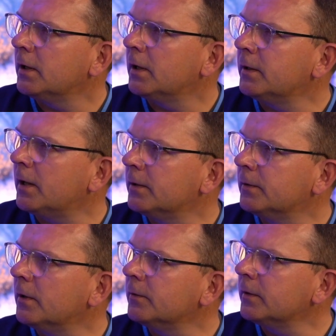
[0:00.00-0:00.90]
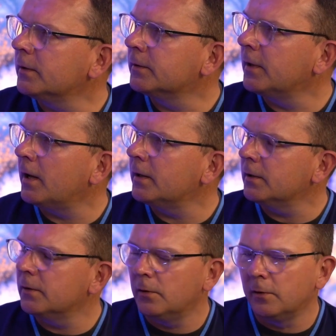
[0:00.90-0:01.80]
And that, I think that
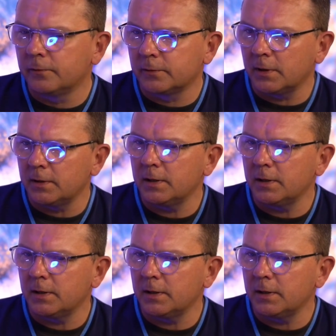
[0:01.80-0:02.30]
often